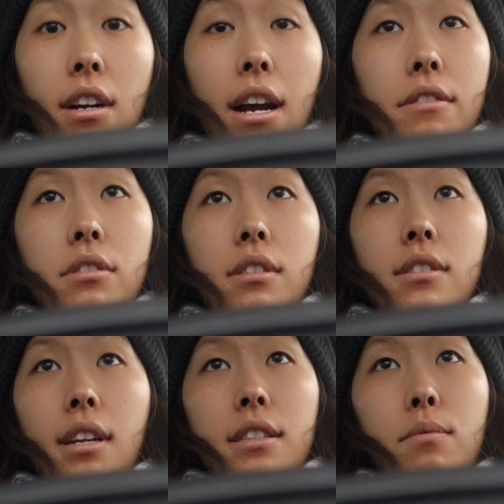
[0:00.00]
in our house,
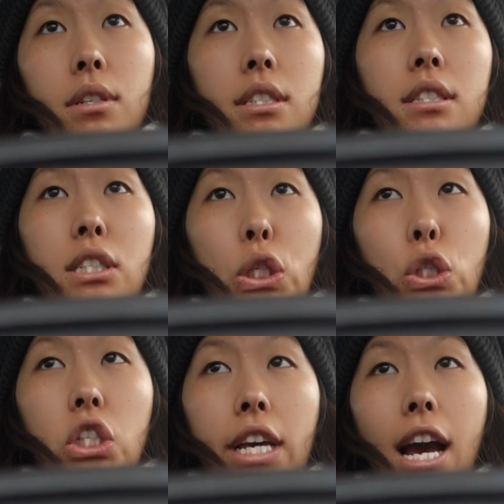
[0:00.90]
because that's what
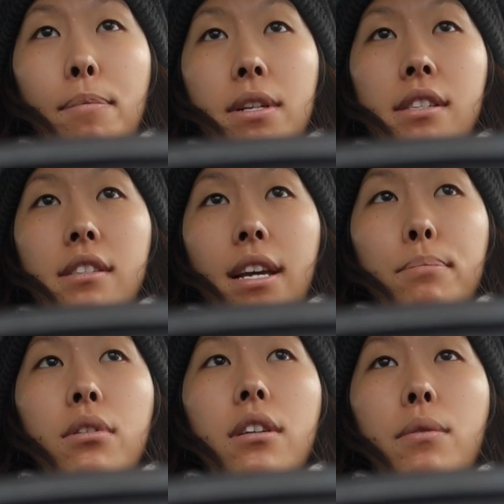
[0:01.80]
usually happens is I
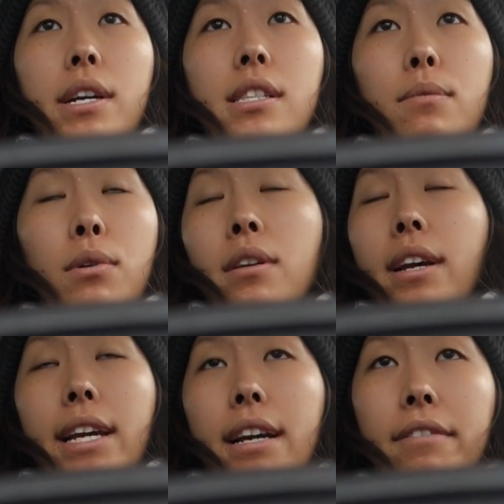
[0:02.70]
put it away somewhere and
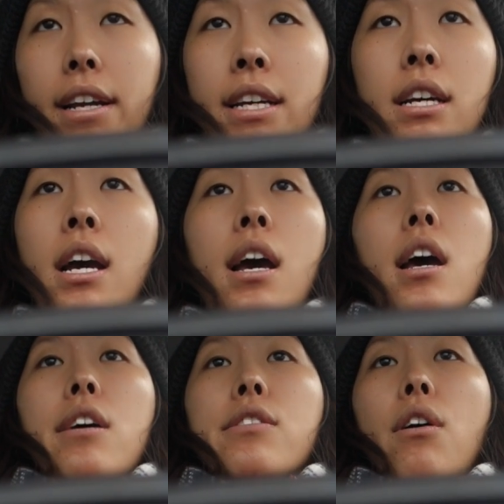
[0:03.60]
I can't find it.
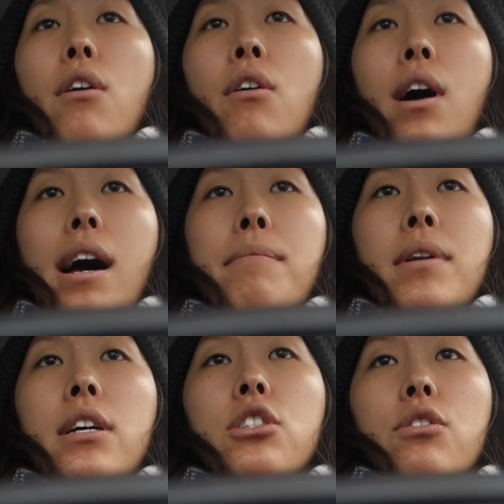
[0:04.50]
So I'm
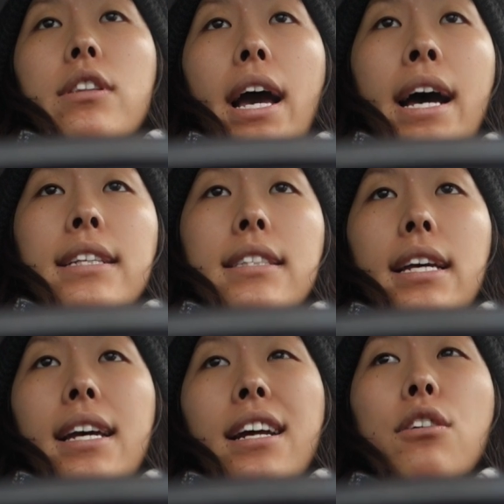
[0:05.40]
gonna do that,
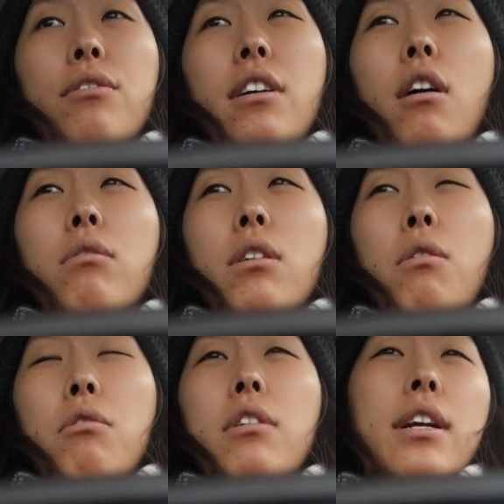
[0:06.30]
and I don't think I'll
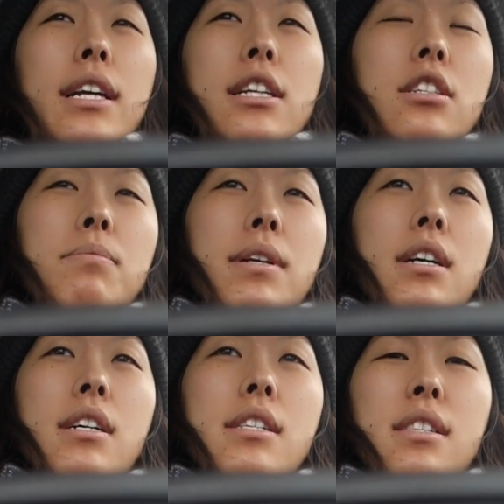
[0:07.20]
record any just
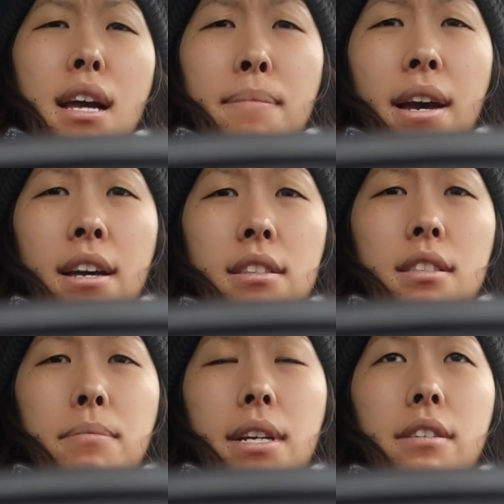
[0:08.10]
because I'm at
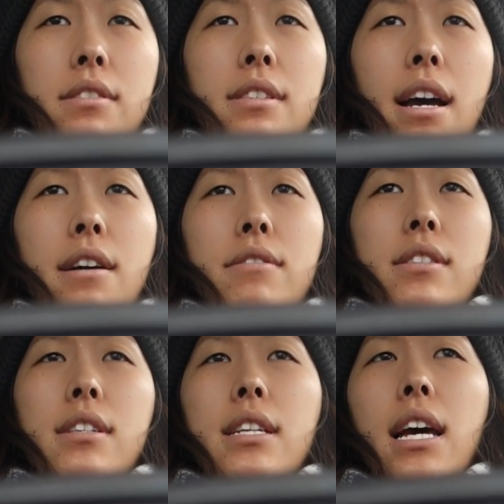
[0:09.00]
somebody else's
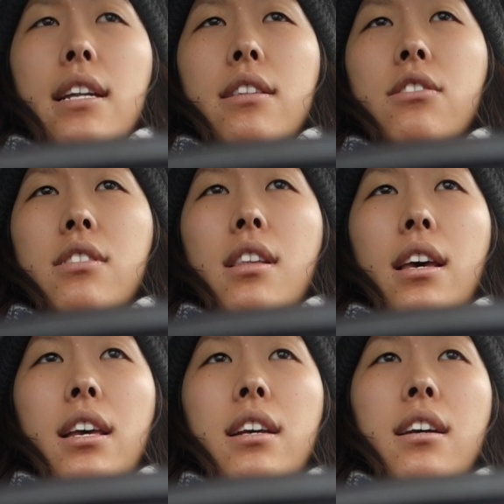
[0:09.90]
house, and again, it's just
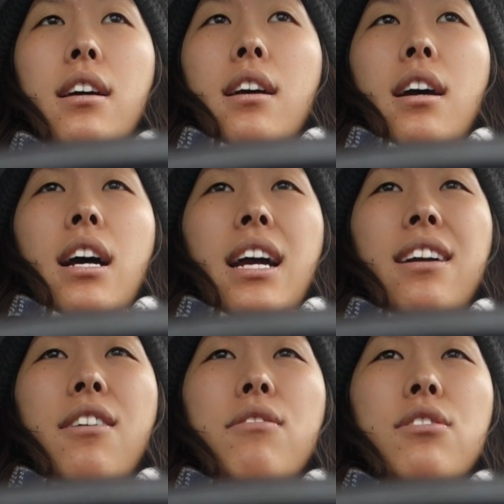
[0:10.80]
like, I
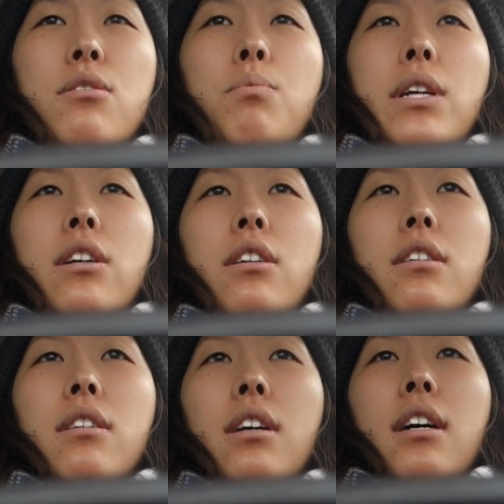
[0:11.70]
don't know, it's just weird.